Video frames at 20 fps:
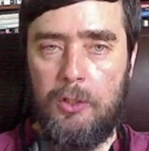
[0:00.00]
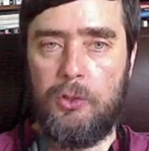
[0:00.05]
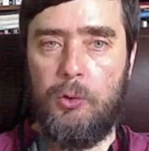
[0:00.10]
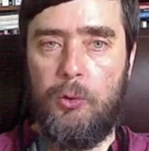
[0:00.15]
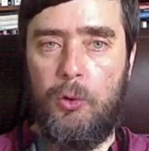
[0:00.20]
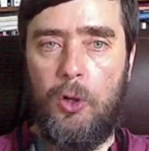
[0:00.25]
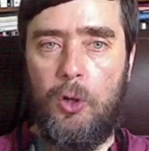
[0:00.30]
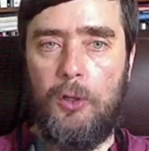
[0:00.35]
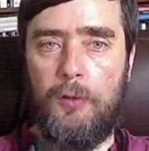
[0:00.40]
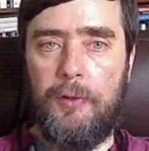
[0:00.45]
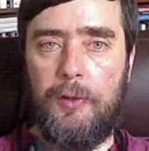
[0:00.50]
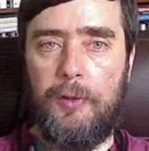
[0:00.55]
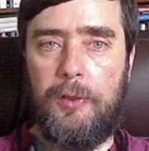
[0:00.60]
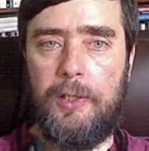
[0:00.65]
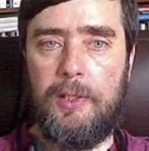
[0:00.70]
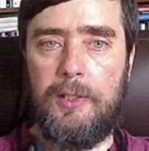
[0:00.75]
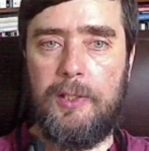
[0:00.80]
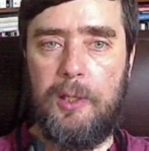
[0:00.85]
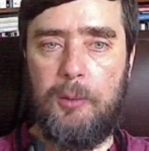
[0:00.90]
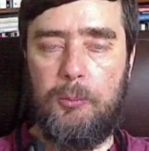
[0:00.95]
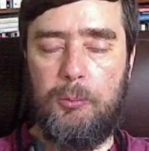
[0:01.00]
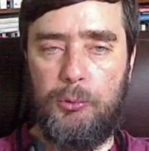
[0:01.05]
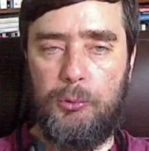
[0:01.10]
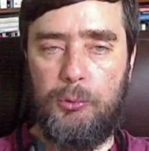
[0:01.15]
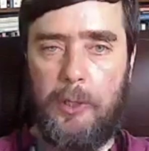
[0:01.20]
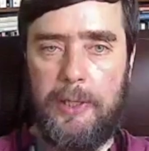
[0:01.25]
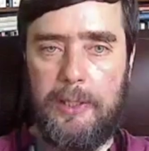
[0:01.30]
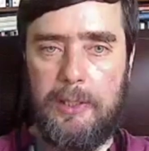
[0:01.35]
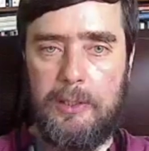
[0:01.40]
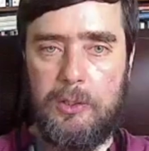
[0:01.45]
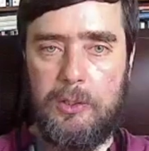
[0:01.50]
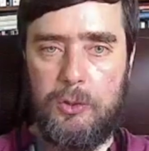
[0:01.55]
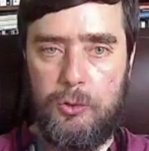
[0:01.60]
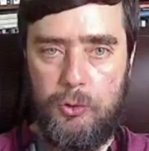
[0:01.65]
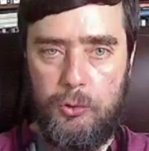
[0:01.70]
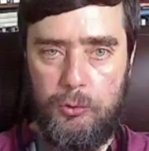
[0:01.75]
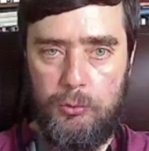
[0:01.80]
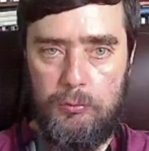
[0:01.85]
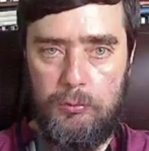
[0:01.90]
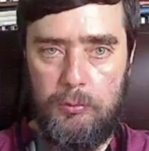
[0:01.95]
So all of the things that brains
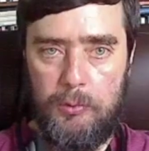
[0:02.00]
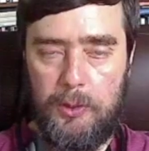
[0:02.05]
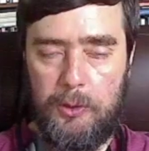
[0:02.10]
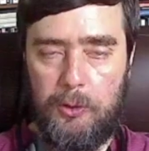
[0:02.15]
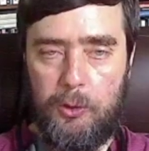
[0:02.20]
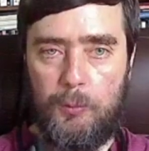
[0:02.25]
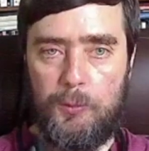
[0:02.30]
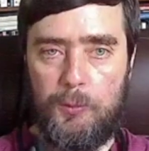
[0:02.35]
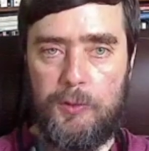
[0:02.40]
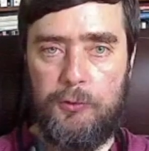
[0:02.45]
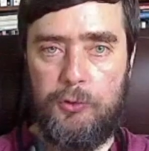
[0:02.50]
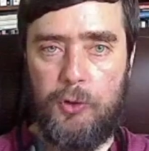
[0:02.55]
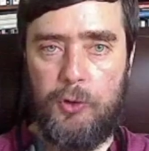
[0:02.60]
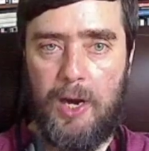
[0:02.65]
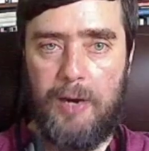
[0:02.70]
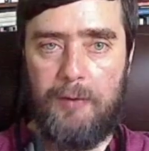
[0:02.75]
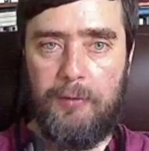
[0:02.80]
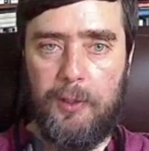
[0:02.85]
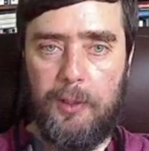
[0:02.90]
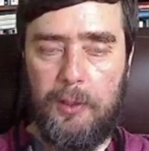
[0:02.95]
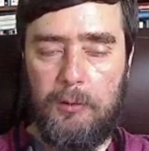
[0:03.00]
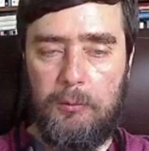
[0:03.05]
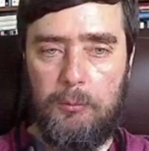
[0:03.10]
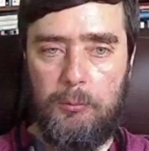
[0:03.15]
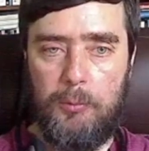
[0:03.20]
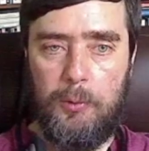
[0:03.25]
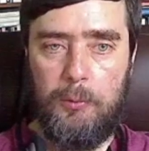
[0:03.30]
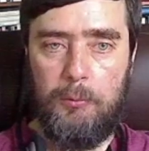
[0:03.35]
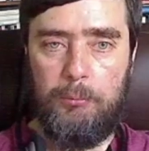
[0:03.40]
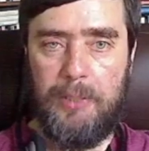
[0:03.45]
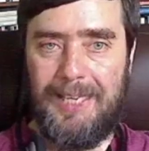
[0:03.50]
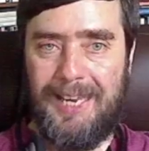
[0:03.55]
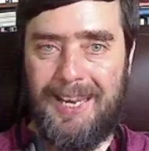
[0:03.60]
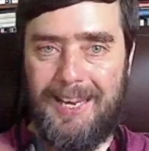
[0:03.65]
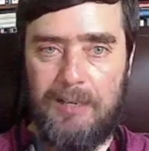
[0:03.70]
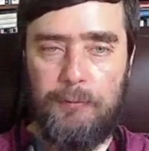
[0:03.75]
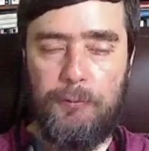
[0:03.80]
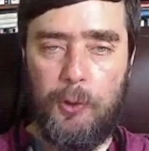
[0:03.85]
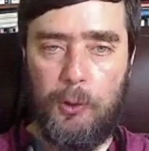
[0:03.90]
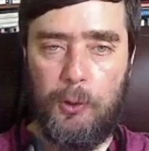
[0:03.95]
do in terms of driving
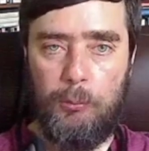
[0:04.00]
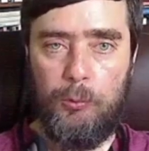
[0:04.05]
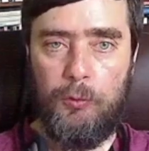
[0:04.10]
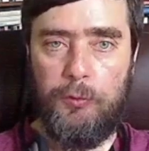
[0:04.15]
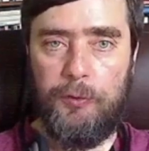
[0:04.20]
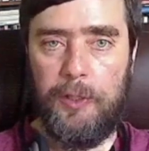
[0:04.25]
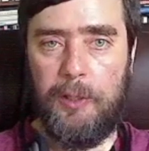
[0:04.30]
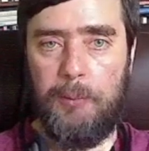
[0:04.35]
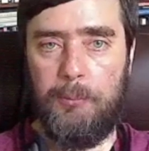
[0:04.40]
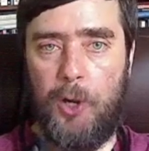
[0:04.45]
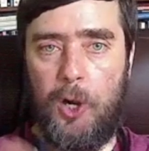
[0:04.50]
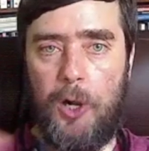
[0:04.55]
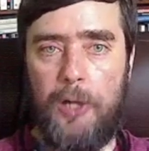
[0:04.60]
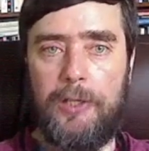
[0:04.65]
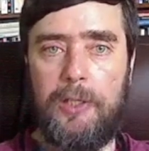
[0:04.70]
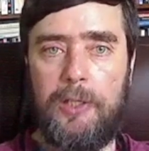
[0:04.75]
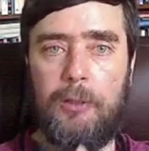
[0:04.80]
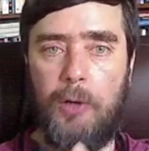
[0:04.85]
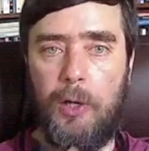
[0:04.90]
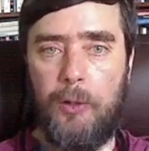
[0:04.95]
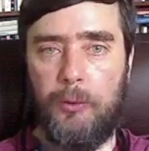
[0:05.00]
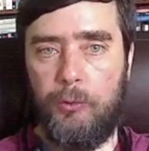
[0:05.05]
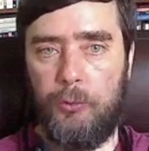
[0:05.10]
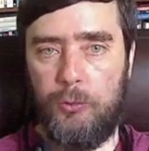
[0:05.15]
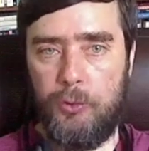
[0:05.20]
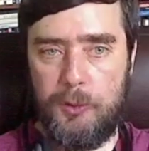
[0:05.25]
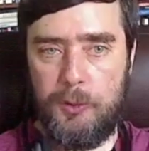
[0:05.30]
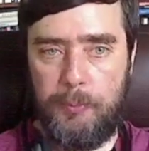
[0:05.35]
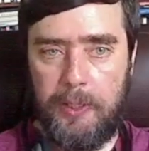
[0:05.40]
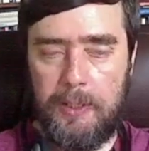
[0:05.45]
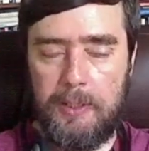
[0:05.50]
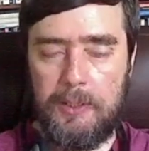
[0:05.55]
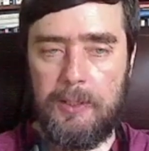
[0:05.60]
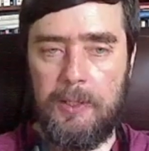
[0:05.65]
behavior, moving the body around through space,